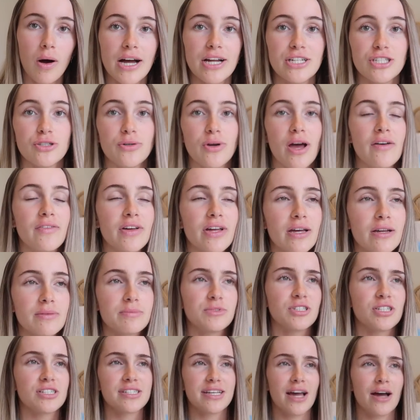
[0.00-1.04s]
I do have a
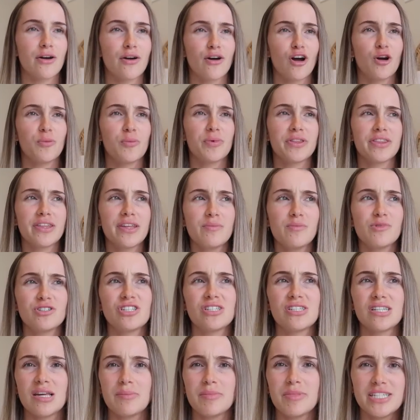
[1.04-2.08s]
discount code with them, which
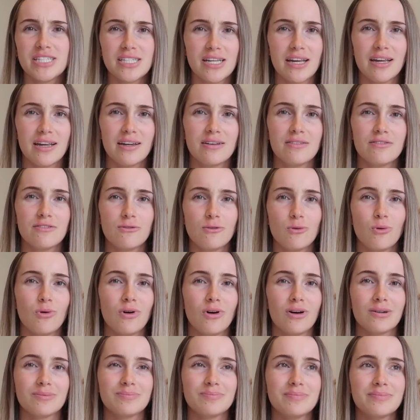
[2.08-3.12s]
is EMMA10
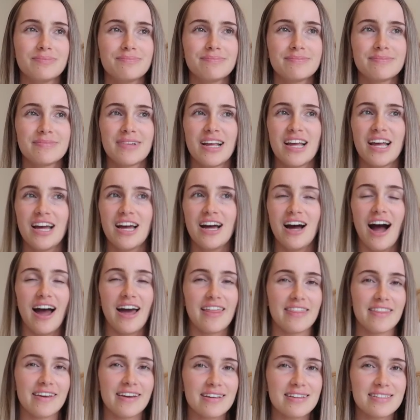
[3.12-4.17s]
for, I
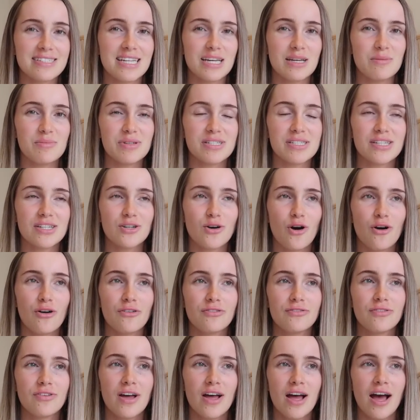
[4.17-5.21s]
think it's 10%
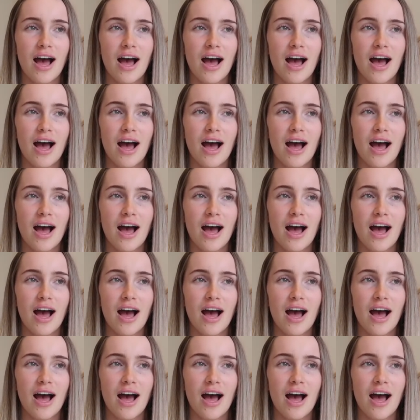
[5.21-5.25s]
off.